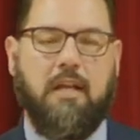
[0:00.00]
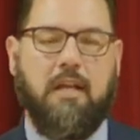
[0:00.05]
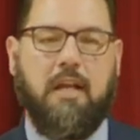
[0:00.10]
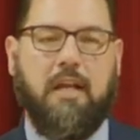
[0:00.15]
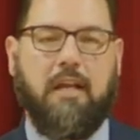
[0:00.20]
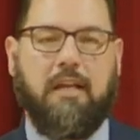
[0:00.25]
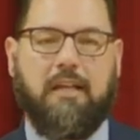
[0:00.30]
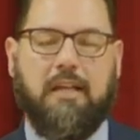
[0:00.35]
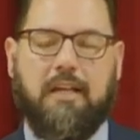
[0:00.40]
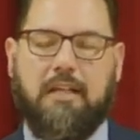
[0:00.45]

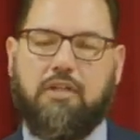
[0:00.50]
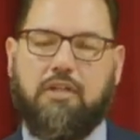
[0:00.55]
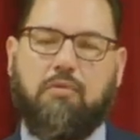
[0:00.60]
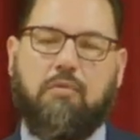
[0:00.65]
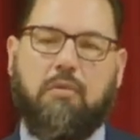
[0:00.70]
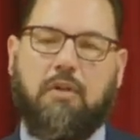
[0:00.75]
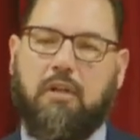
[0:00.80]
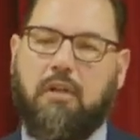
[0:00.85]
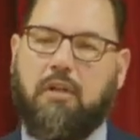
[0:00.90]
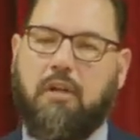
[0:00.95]
And guess who
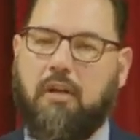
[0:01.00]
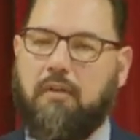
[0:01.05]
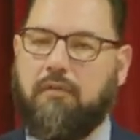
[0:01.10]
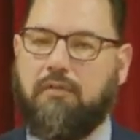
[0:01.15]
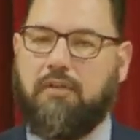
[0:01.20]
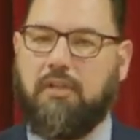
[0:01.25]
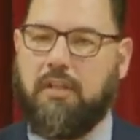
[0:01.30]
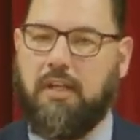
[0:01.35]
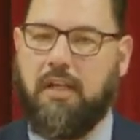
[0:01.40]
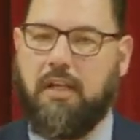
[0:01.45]
he loved
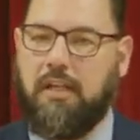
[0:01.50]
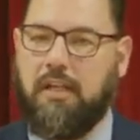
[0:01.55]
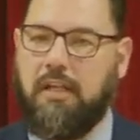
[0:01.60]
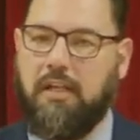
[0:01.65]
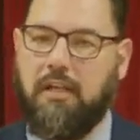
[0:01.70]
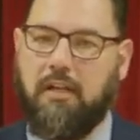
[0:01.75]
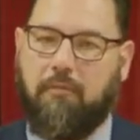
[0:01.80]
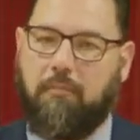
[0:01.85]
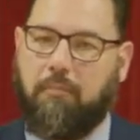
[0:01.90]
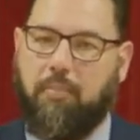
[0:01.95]
to the end? He
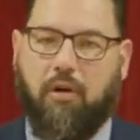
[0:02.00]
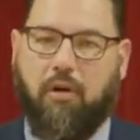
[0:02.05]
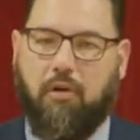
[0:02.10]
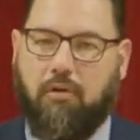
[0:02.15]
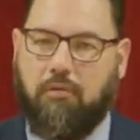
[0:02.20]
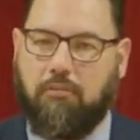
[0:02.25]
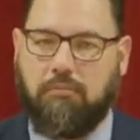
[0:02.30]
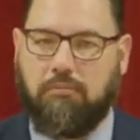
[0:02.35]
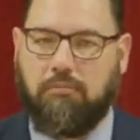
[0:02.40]
loved Paul.